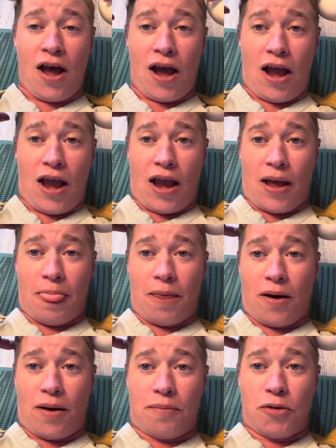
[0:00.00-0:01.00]
And
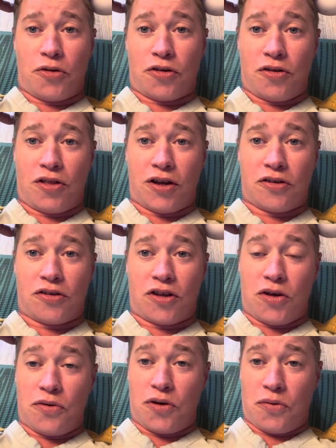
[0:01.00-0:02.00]
those are things that
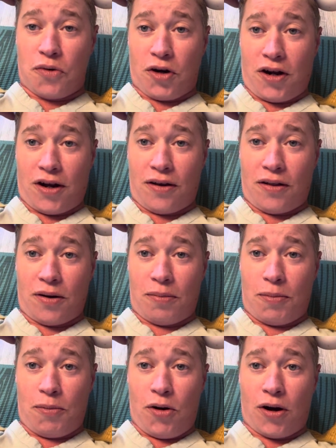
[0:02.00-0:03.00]
you can work on a little
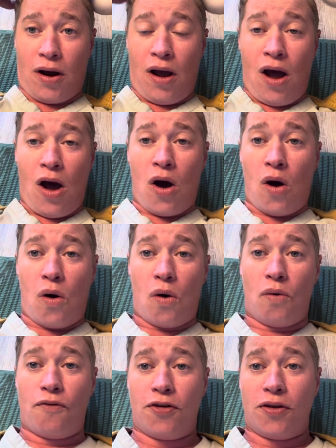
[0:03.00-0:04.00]
bit more.
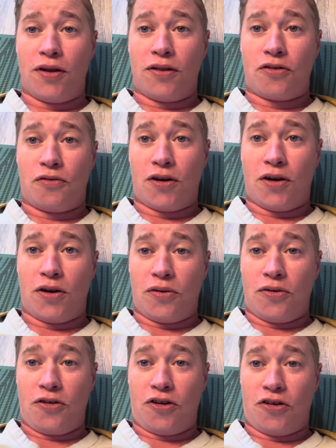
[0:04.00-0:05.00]
Hopefully this
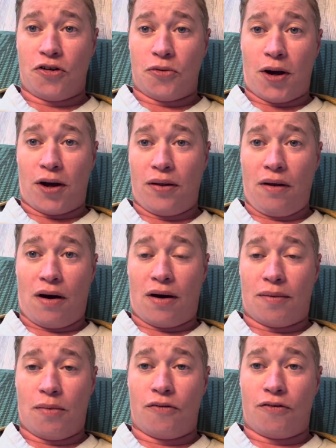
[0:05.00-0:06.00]
video did you well.
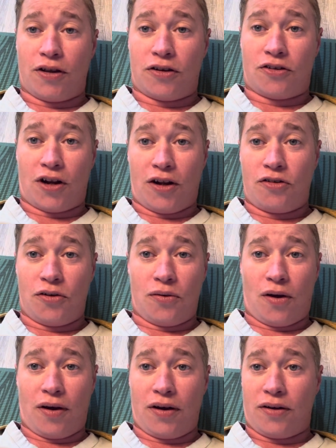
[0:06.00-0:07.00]
Hopefully it's not too
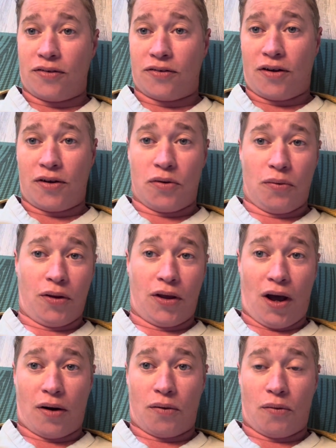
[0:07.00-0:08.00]
long. It doesn't tell you really
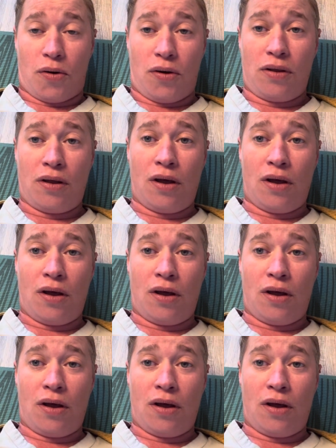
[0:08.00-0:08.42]
how to roll.